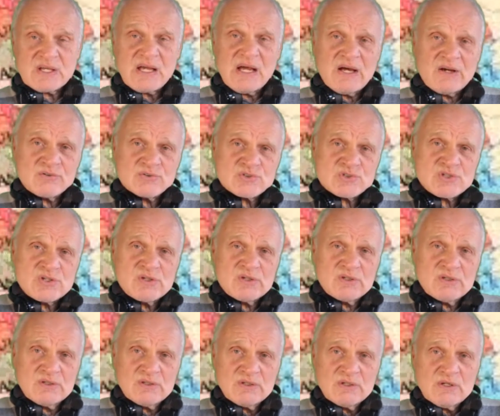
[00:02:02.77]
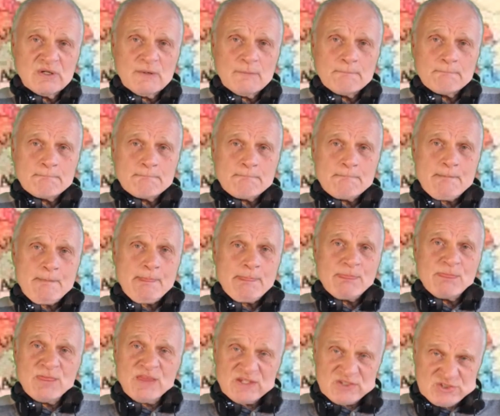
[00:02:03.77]
Council,
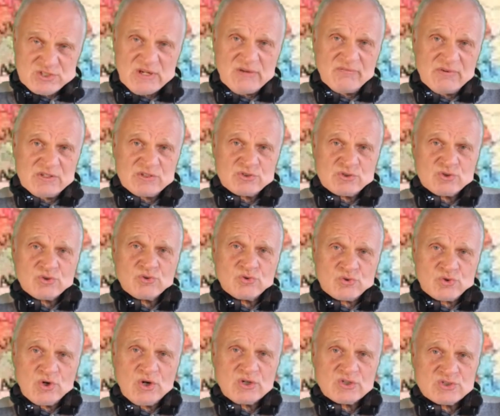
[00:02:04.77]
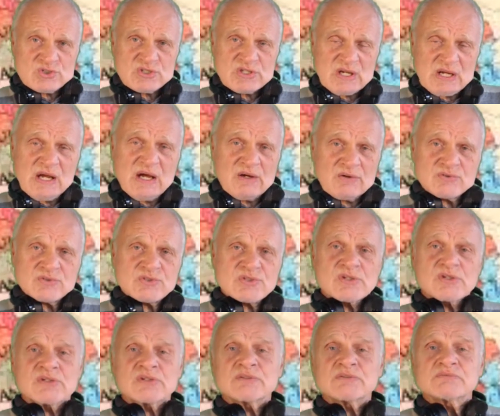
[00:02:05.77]
the Seventh Church
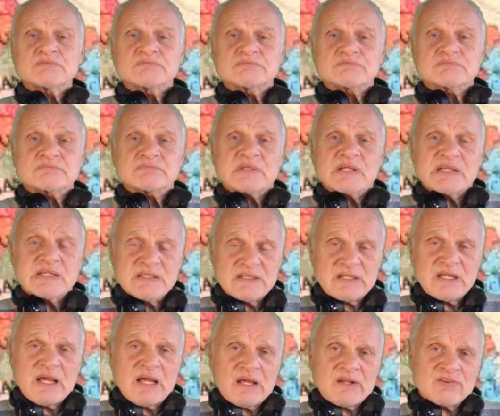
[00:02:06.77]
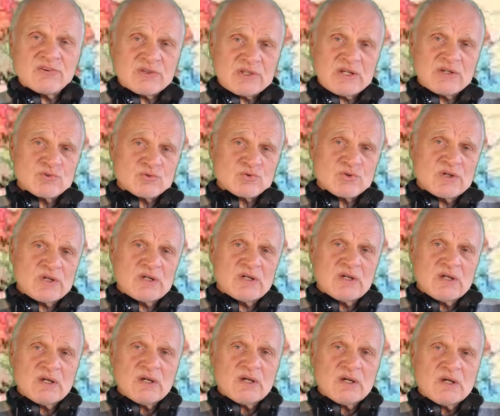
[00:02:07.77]
Council in the 8th century,
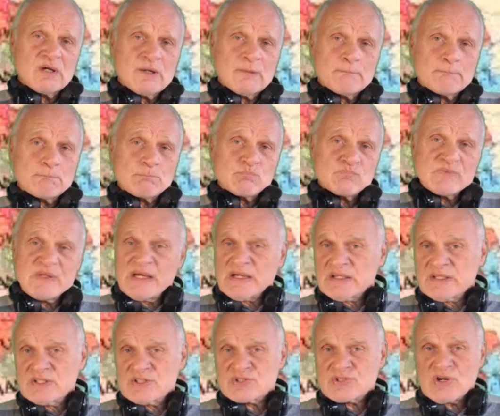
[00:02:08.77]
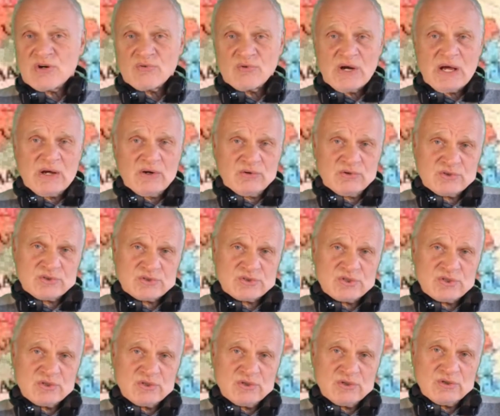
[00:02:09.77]
that is
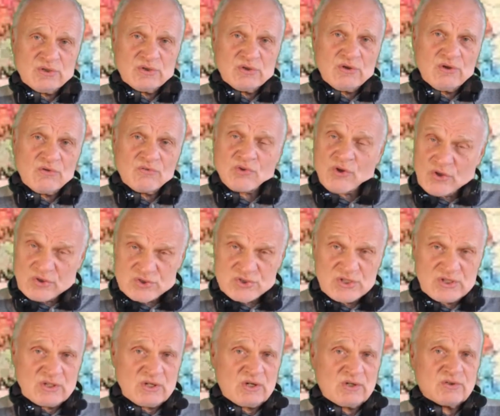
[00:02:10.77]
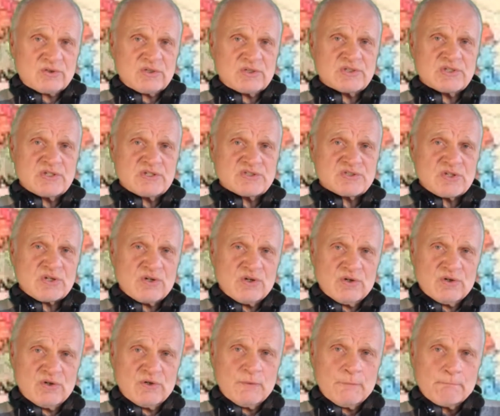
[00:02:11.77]
around 1300 years
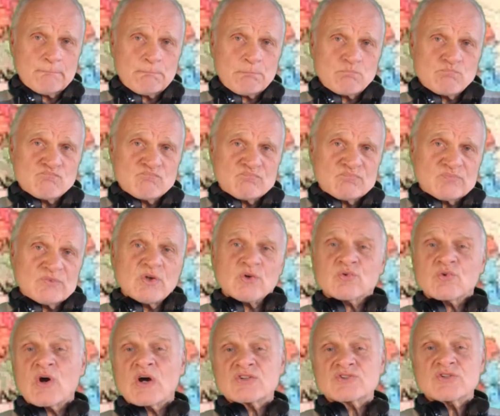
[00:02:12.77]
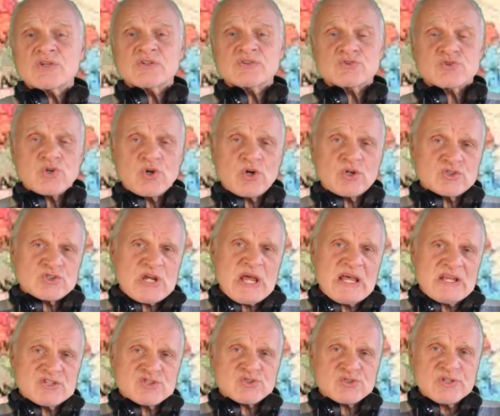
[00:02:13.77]
ago, the Russian Church
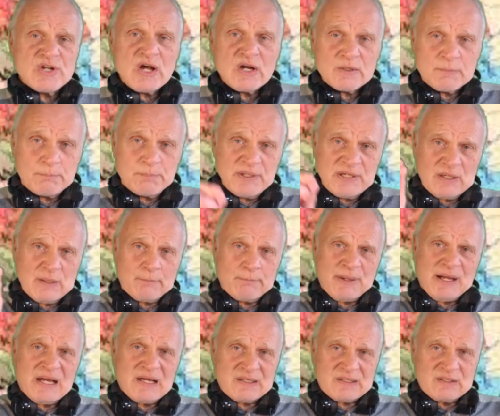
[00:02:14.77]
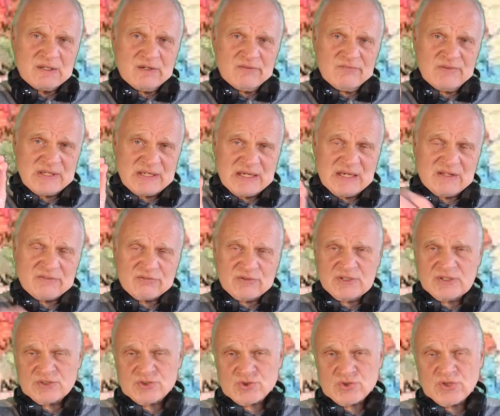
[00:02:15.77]
has not been a part of the
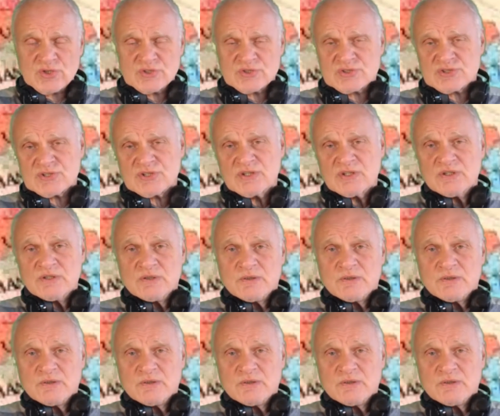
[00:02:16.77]
Catholic Church.